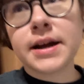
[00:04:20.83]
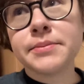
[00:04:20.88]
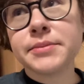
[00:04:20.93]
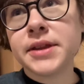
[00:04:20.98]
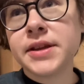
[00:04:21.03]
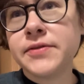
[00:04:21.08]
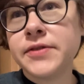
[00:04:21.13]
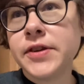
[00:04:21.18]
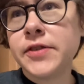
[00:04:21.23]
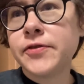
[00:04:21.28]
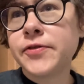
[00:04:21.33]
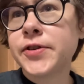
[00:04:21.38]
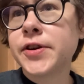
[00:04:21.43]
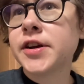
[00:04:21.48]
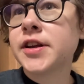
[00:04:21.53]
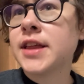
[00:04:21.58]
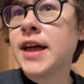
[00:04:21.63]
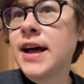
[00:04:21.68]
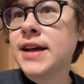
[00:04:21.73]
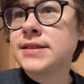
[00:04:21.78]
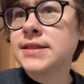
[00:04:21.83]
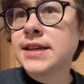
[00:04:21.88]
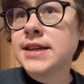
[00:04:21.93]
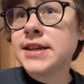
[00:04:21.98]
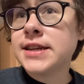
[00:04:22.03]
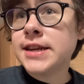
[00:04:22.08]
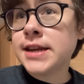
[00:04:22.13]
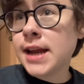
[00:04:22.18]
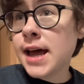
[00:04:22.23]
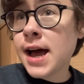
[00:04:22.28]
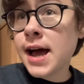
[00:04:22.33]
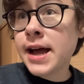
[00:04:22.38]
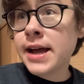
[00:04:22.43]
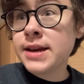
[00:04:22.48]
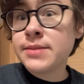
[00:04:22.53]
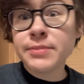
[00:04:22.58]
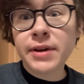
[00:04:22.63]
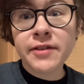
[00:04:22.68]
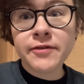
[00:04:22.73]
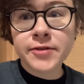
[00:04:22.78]
I'm leaving for class at
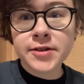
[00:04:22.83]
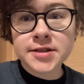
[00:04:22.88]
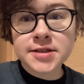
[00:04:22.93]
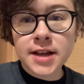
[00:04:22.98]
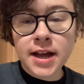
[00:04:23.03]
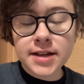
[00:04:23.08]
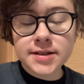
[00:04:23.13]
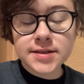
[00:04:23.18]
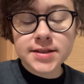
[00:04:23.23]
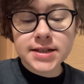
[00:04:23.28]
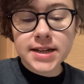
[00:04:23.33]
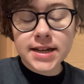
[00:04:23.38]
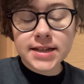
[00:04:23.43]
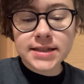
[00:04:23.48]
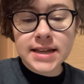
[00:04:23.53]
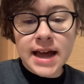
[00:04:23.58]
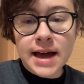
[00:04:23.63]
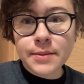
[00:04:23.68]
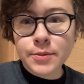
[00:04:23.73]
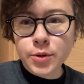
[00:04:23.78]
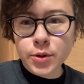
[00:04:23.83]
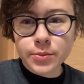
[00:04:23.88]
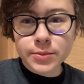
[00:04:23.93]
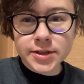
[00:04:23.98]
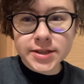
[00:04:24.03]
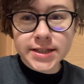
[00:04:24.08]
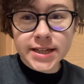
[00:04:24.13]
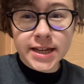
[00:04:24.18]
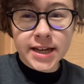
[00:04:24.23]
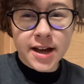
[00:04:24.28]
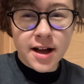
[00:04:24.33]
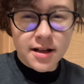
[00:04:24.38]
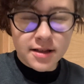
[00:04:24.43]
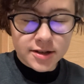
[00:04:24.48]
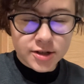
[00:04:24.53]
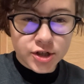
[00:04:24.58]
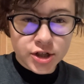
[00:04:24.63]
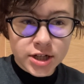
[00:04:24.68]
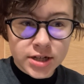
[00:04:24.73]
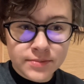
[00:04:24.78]
nine. My first class of the day is abnormal
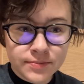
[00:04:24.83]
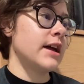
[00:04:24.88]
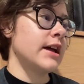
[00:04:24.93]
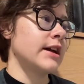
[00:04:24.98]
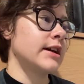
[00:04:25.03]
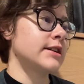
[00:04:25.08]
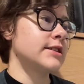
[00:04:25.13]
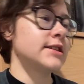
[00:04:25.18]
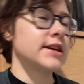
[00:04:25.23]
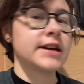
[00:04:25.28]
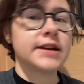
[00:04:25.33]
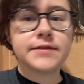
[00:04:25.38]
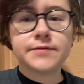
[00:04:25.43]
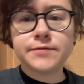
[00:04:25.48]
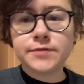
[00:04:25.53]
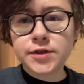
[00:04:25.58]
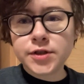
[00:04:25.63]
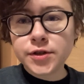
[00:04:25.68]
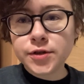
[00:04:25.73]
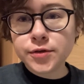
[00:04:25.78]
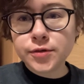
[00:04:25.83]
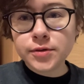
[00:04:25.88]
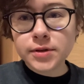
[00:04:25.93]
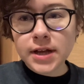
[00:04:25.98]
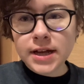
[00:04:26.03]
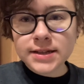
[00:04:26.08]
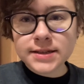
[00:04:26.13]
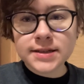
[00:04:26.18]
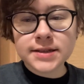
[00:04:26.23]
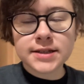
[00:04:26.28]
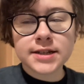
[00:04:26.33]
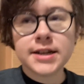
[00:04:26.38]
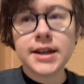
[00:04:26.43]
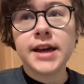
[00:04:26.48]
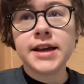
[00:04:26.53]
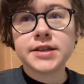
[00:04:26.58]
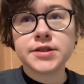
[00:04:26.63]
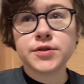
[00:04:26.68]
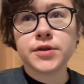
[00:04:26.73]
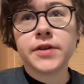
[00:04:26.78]
psychology. And I have two classes
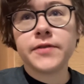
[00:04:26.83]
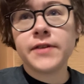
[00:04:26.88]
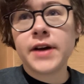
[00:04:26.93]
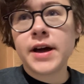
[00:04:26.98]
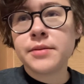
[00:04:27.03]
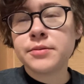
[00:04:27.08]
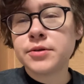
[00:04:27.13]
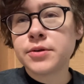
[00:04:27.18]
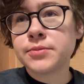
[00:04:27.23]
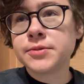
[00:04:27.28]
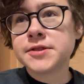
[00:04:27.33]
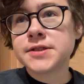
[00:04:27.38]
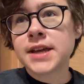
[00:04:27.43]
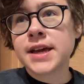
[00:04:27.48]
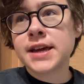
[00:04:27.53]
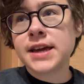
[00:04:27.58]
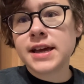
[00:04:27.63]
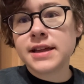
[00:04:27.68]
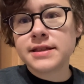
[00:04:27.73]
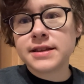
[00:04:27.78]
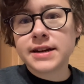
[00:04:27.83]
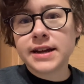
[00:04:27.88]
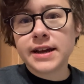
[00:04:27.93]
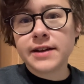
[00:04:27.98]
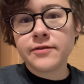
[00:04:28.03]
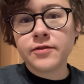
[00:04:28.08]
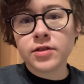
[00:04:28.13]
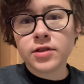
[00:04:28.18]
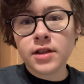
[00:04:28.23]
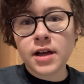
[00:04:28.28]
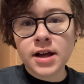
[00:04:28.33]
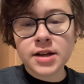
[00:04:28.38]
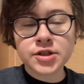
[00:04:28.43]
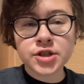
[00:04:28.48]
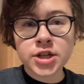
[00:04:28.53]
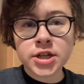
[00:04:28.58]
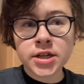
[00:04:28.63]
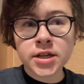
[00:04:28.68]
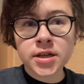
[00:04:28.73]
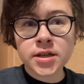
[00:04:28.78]
today. So I have abnormal psych and then I have
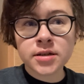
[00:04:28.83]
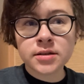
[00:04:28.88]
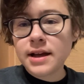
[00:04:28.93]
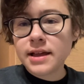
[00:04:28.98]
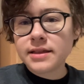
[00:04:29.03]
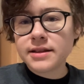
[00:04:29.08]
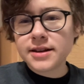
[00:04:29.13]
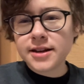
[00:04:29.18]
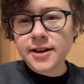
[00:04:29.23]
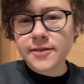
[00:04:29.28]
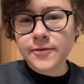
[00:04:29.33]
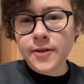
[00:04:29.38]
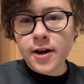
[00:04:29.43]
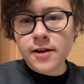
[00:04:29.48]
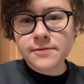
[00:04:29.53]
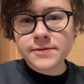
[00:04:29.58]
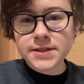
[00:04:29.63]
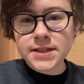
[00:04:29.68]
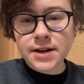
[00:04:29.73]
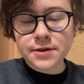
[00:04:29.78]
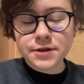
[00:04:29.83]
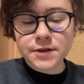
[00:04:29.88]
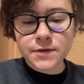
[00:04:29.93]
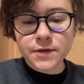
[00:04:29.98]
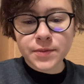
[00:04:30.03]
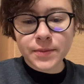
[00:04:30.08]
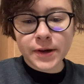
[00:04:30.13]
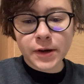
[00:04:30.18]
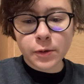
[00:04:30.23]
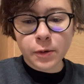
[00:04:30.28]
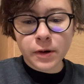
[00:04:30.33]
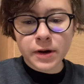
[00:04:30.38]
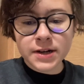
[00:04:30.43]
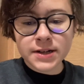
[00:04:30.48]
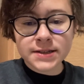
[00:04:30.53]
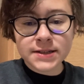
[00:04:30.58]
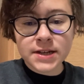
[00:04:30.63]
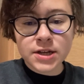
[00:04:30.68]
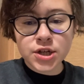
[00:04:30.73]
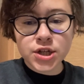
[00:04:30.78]
logic. And then I have office hours for my
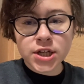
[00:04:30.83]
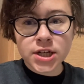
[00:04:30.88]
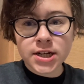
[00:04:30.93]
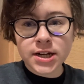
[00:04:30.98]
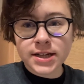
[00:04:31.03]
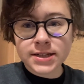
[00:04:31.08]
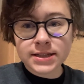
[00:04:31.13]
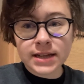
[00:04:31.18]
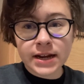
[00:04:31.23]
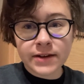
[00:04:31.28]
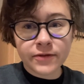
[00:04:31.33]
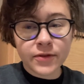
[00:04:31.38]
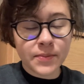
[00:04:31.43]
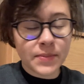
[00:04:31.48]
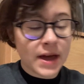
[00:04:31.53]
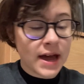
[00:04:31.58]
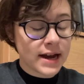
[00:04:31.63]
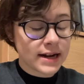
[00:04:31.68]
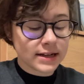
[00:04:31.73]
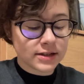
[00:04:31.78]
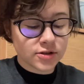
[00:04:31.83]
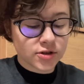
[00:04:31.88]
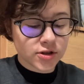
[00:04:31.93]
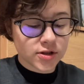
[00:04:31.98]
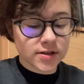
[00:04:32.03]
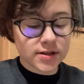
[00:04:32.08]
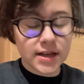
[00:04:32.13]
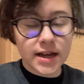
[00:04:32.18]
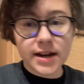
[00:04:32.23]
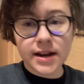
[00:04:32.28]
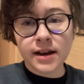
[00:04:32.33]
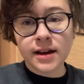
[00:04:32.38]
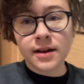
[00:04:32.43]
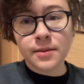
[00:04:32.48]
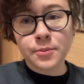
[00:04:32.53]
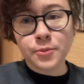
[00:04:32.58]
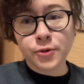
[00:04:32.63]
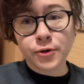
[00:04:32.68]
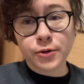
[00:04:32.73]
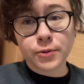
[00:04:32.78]
organization. Aside from that, it's just getting
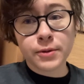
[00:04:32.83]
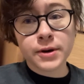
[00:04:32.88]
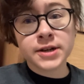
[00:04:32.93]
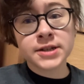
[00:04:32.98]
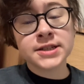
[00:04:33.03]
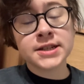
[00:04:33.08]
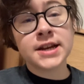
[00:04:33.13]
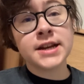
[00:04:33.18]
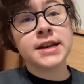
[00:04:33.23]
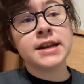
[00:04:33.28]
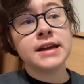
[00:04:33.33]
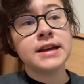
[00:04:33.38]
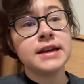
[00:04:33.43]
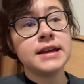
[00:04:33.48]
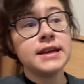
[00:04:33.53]
more work done